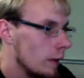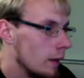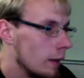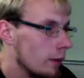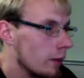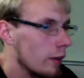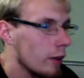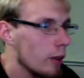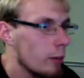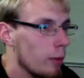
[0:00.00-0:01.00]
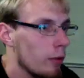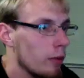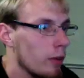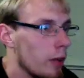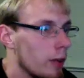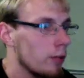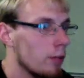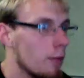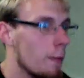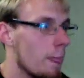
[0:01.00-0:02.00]
That's alright on both sides.
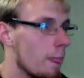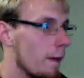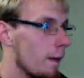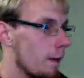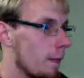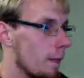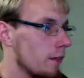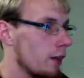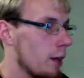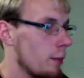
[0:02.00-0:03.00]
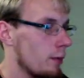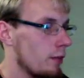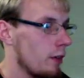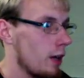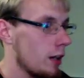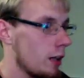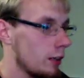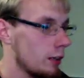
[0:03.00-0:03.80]
The top is fine.